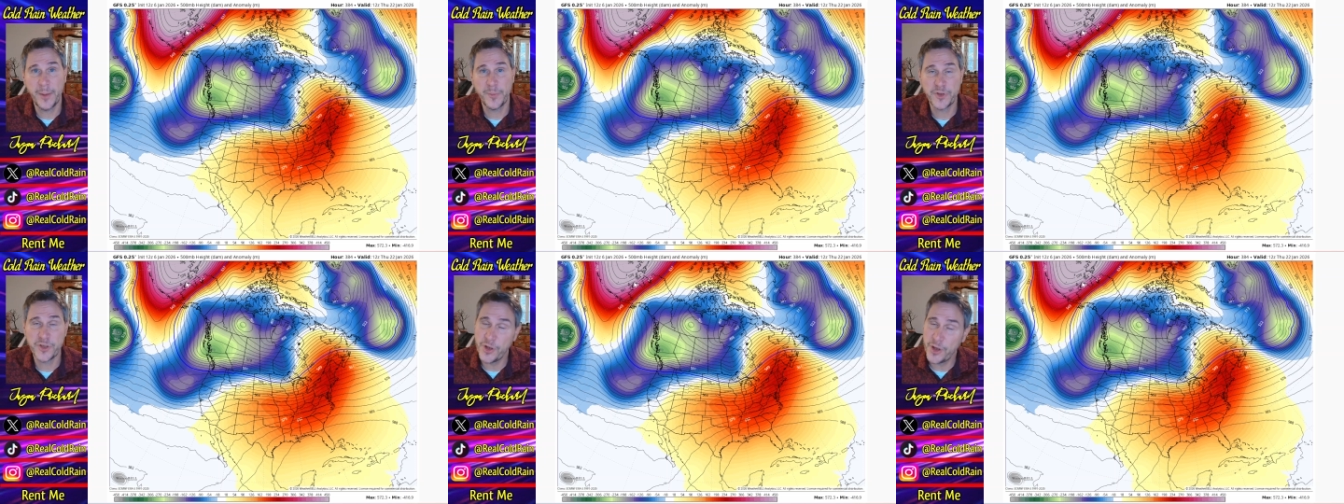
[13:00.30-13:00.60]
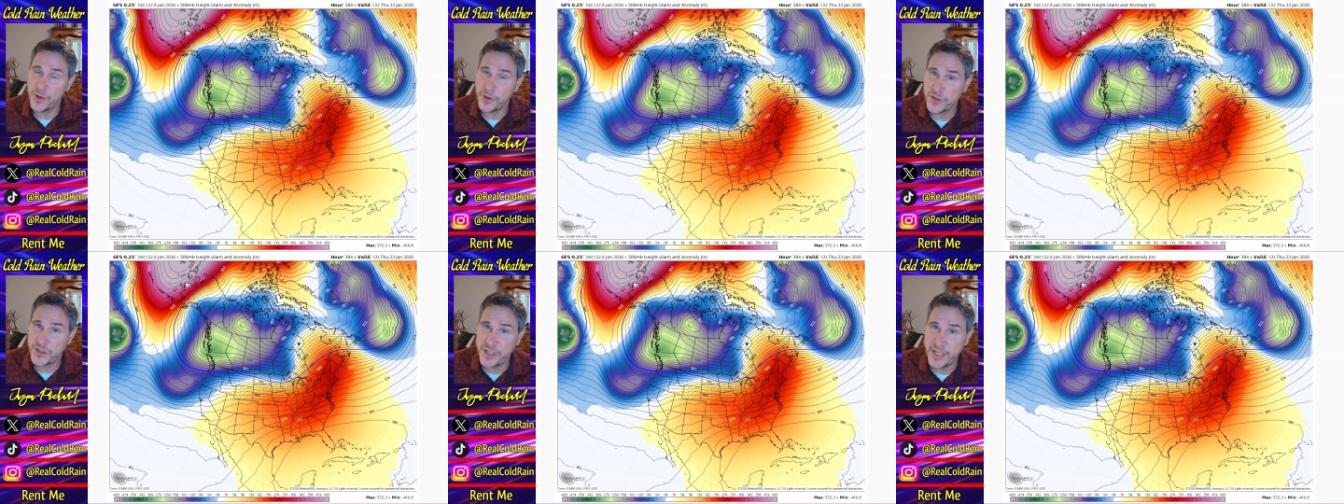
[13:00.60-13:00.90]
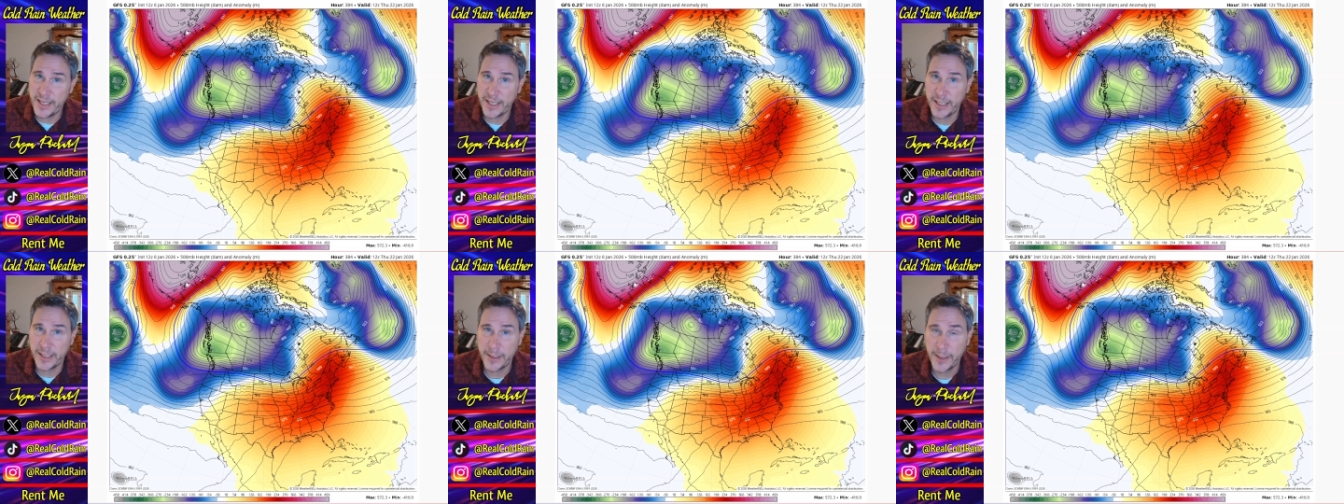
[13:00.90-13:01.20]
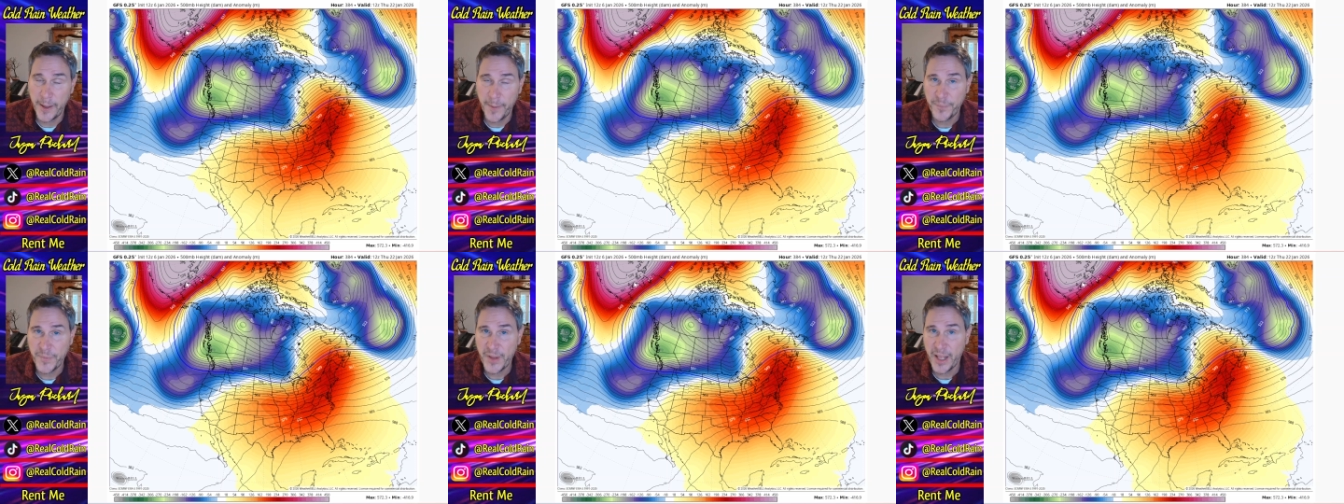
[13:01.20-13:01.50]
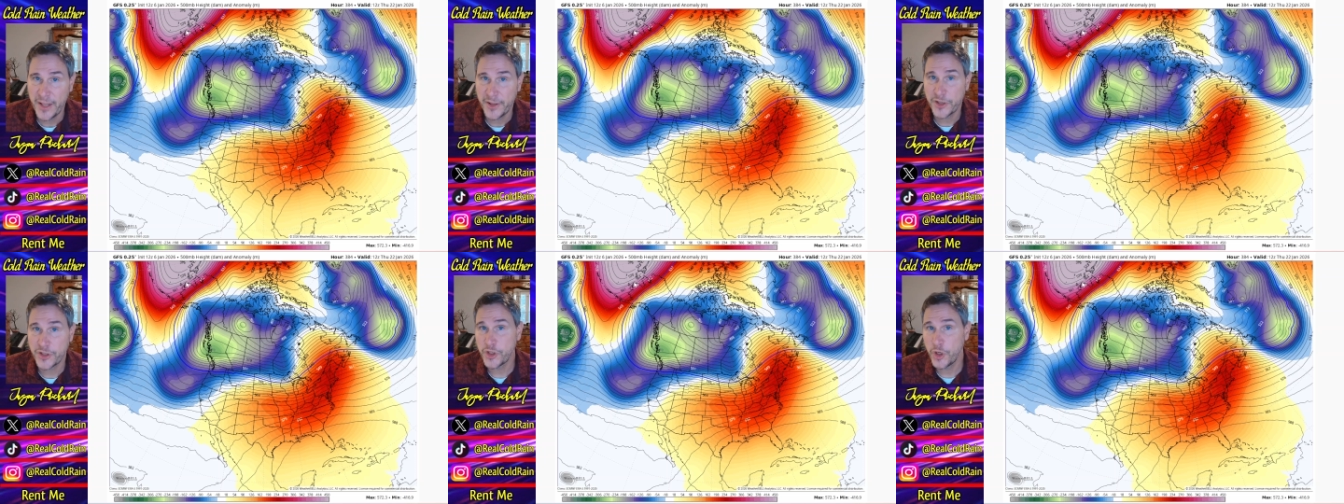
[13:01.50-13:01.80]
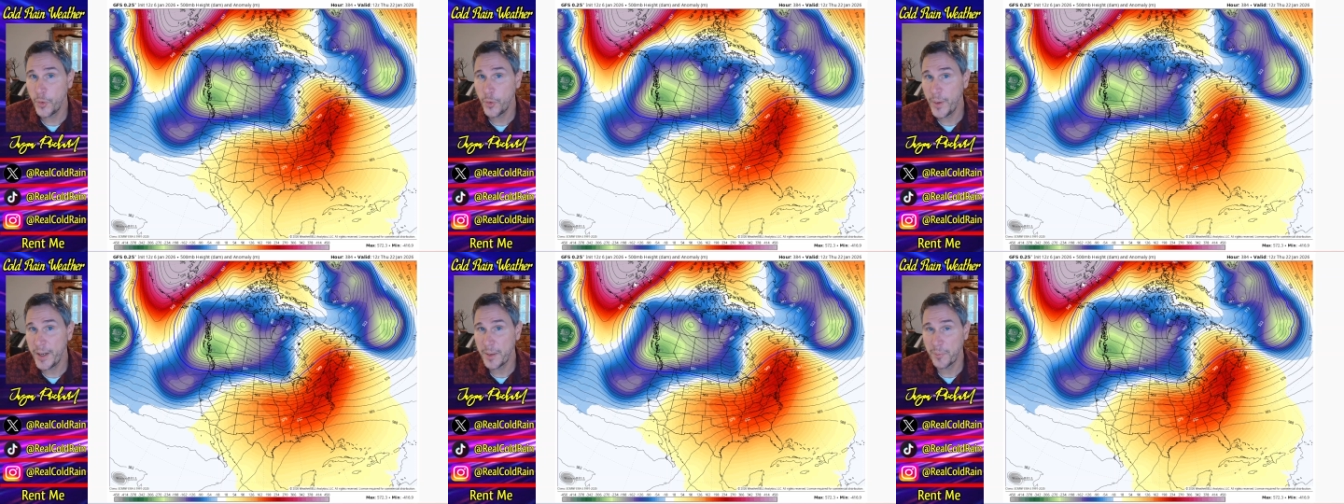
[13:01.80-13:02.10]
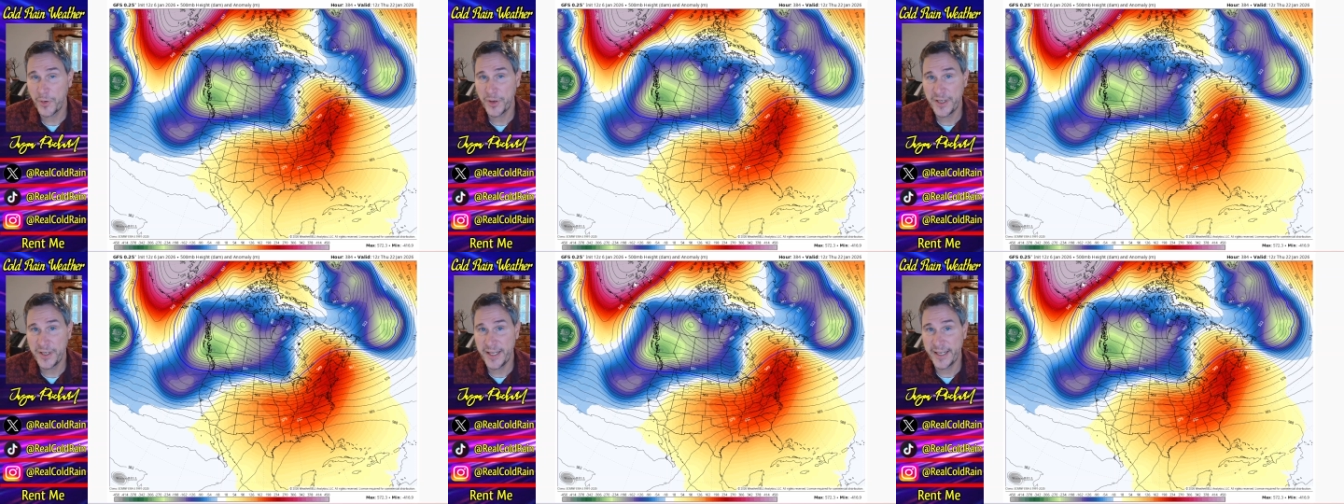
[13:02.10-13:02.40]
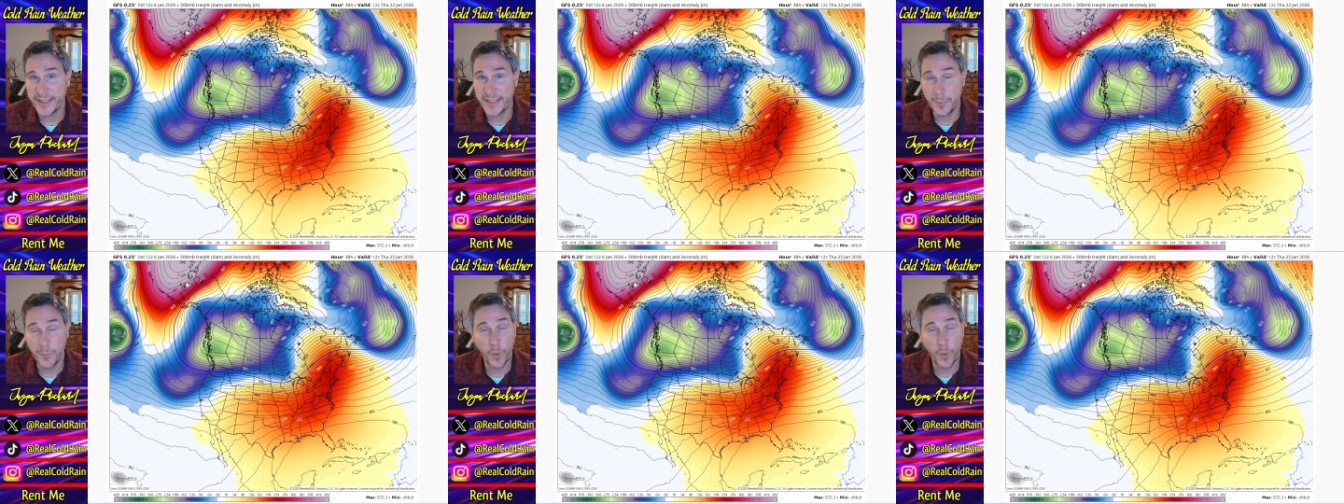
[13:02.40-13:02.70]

So you understand there's no way to predict it,